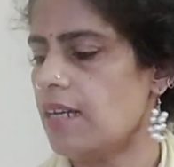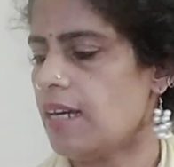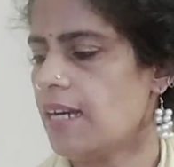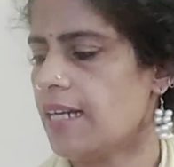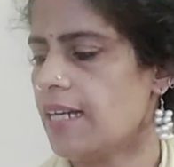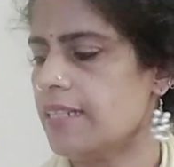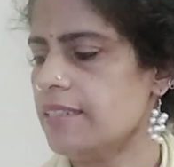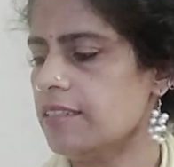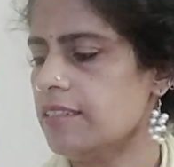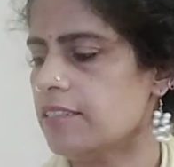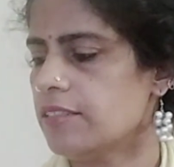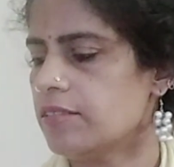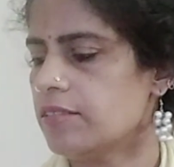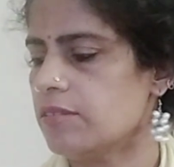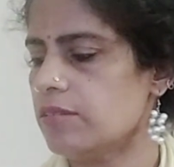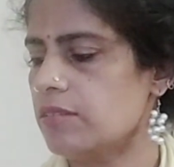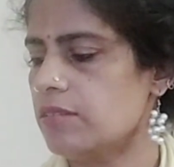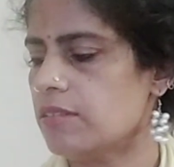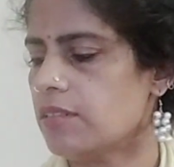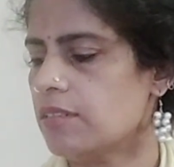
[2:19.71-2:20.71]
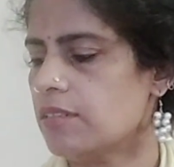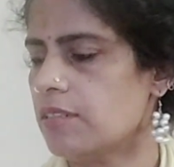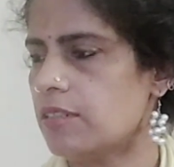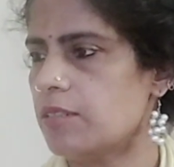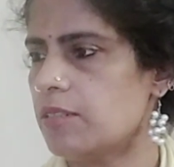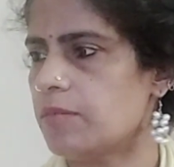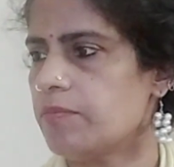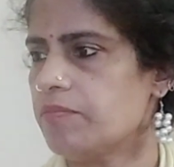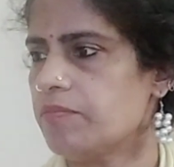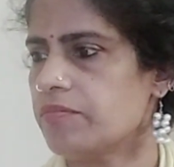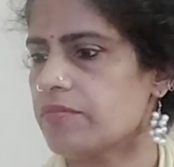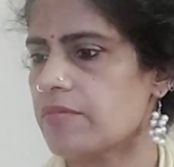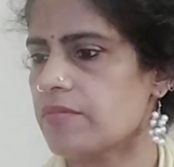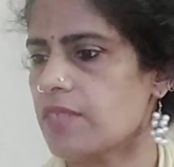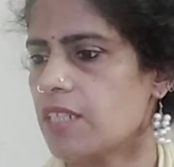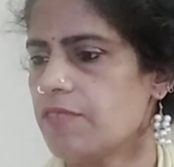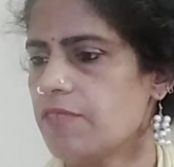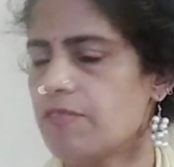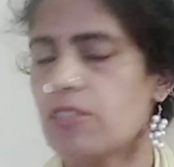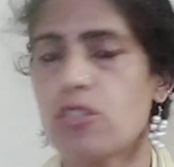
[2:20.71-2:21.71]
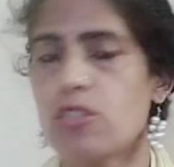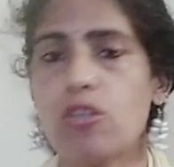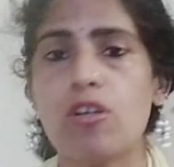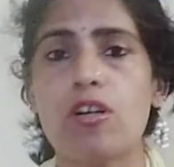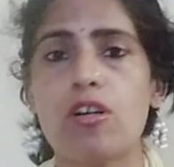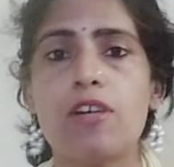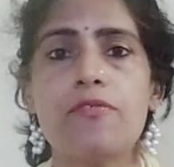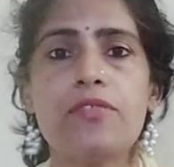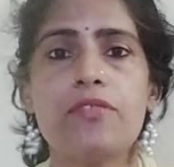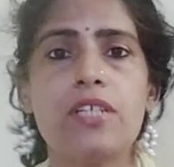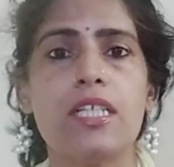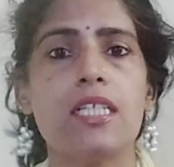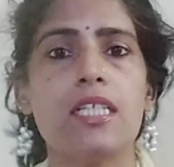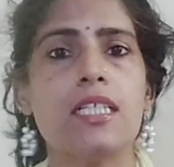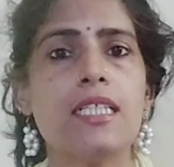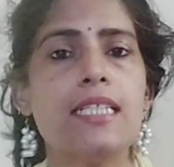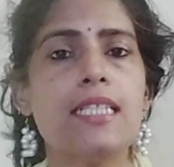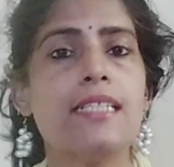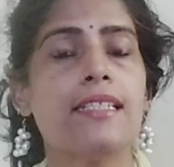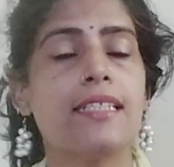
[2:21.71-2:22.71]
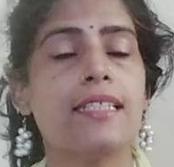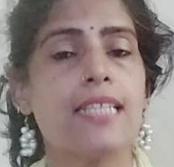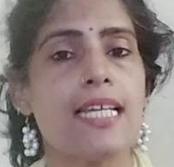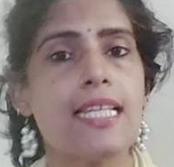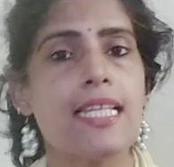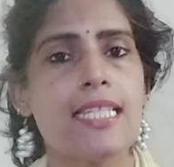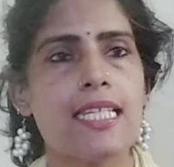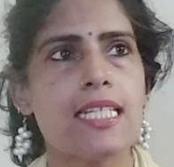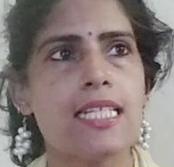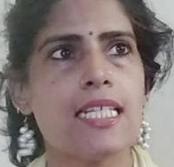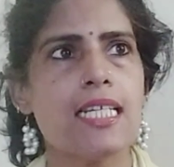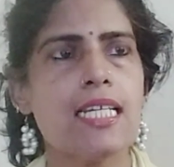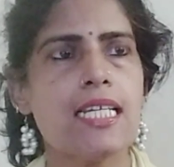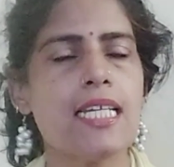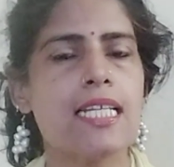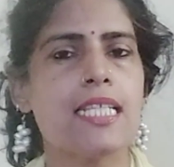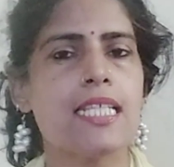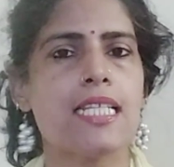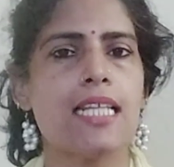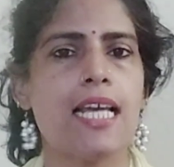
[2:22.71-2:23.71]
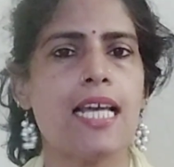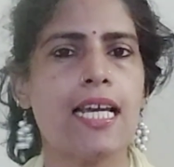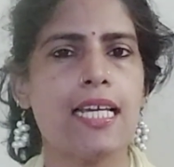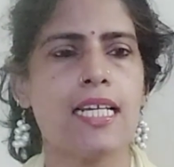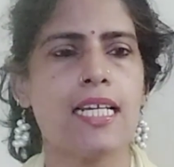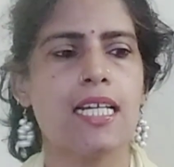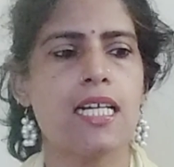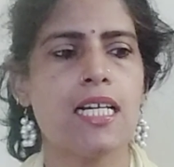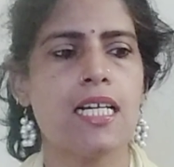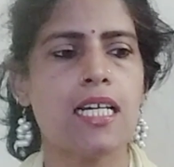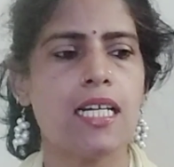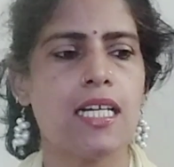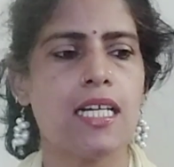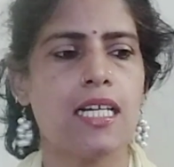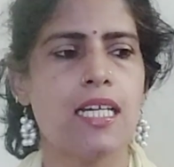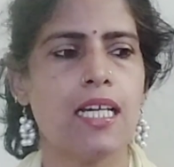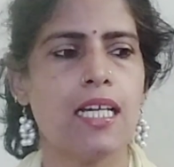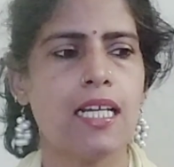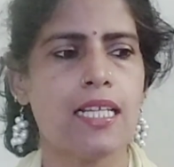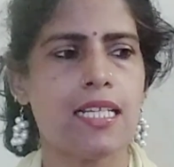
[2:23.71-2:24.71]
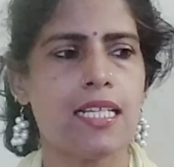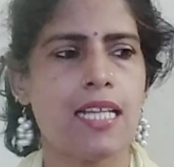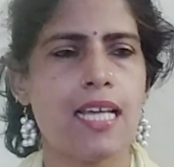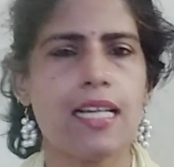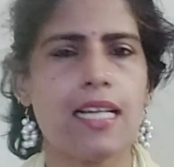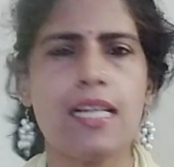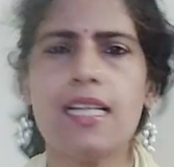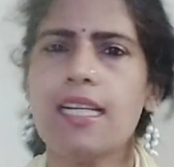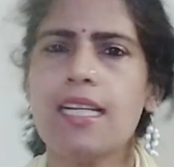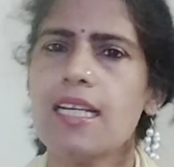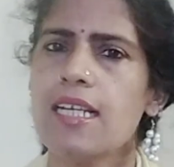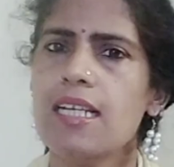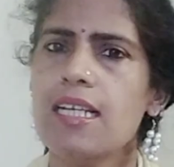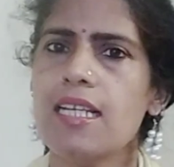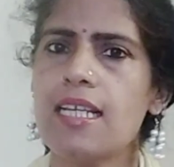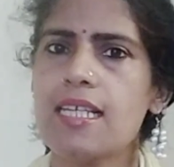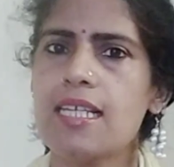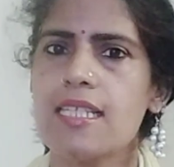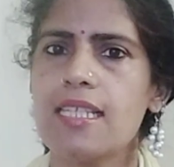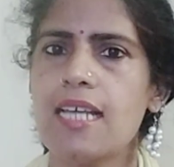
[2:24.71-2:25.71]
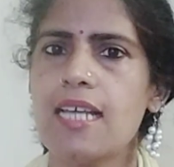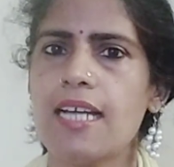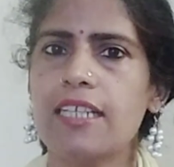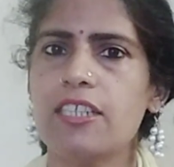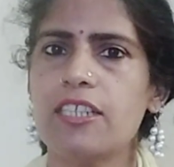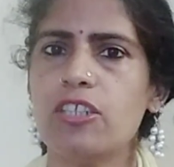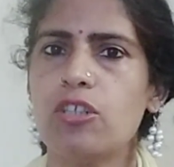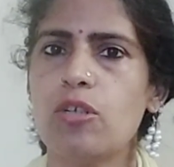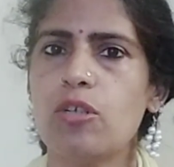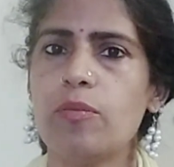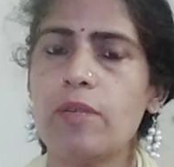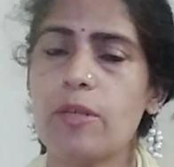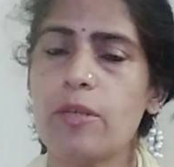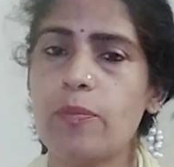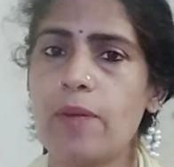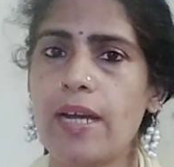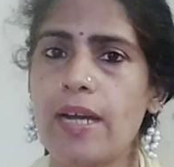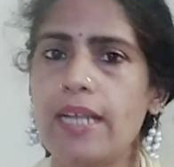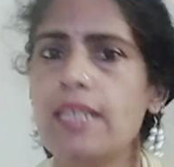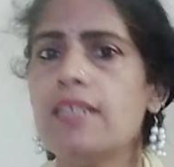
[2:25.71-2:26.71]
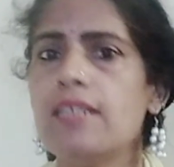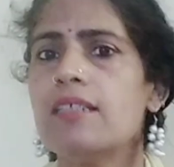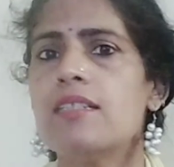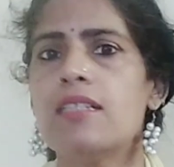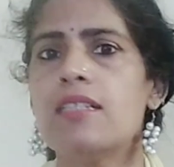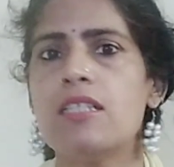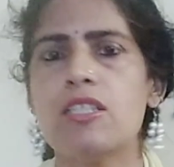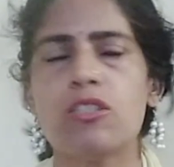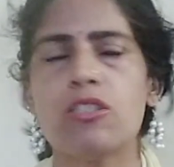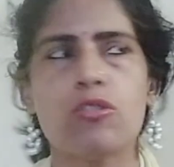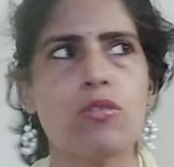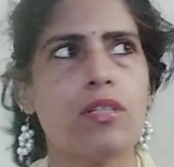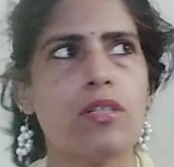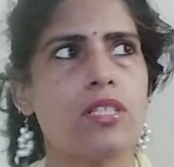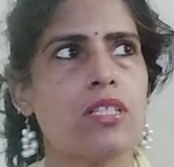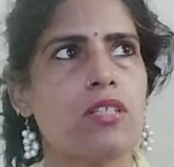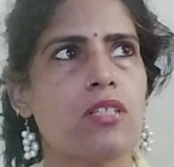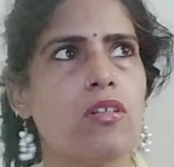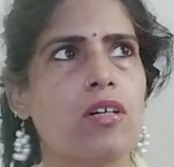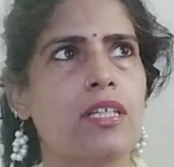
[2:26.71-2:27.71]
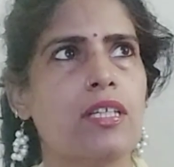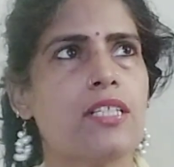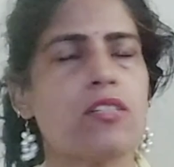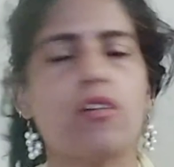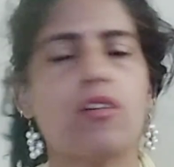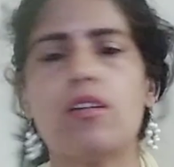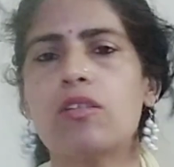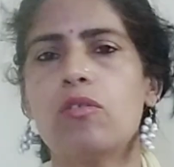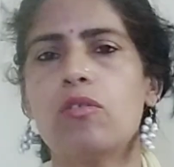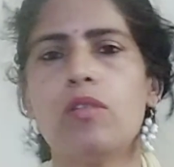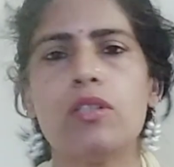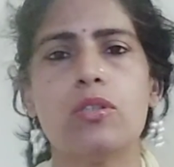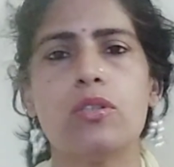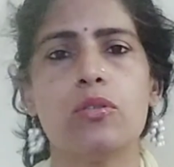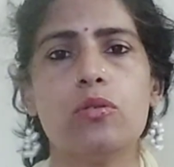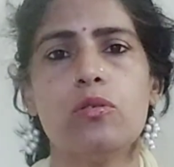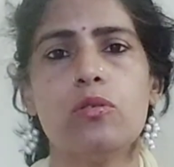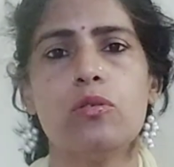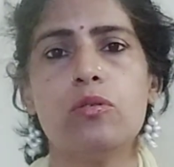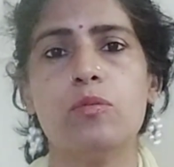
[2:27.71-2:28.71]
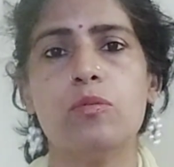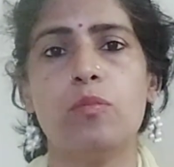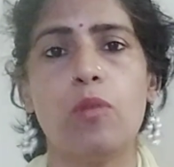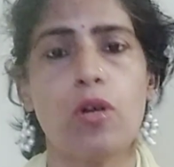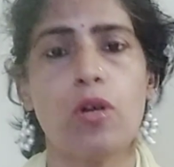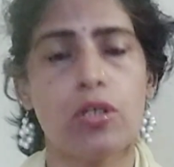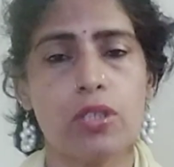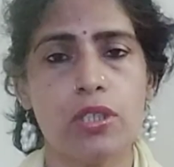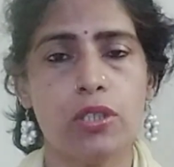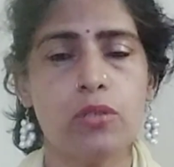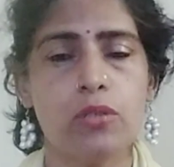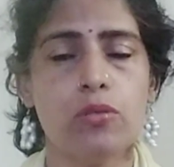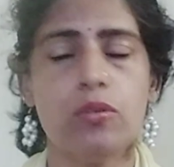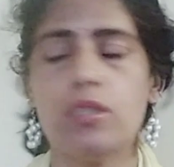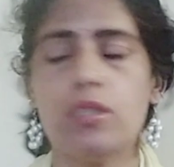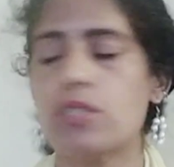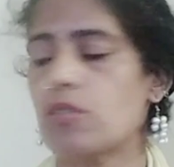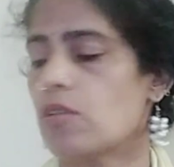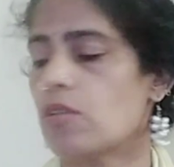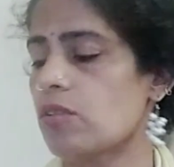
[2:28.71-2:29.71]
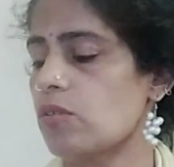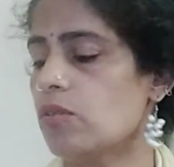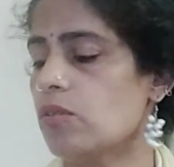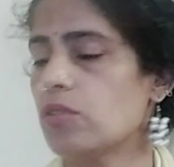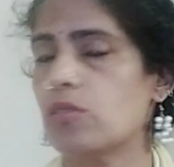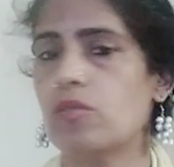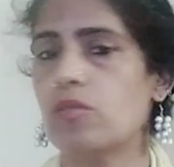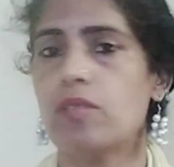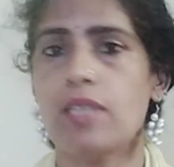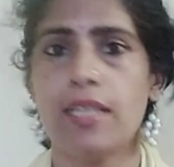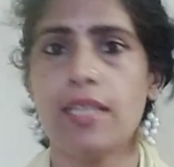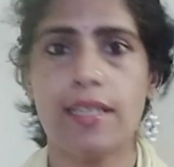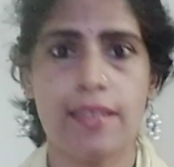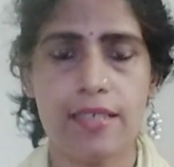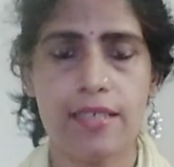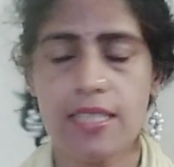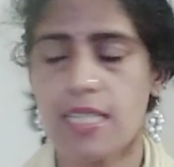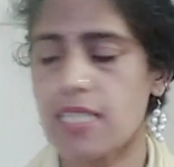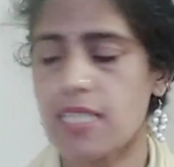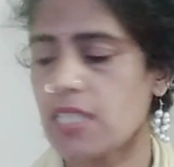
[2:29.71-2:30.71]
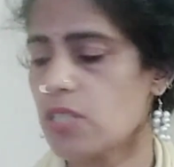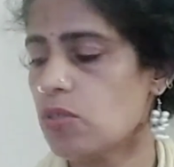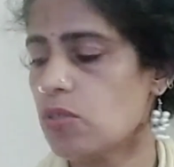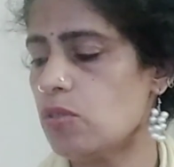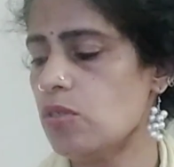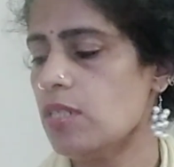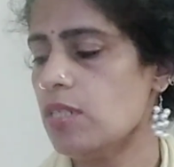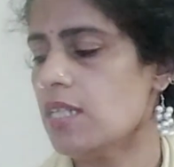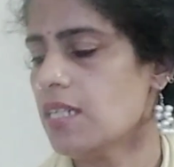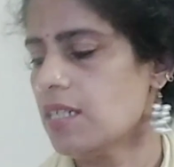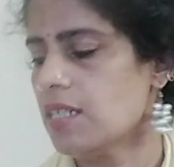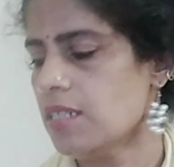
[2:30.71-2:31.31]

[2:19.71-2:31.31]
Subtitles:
And if we talk of the intensity, it's like a little less than mid mild. So it's not going to bother you, it's not going to irritate you.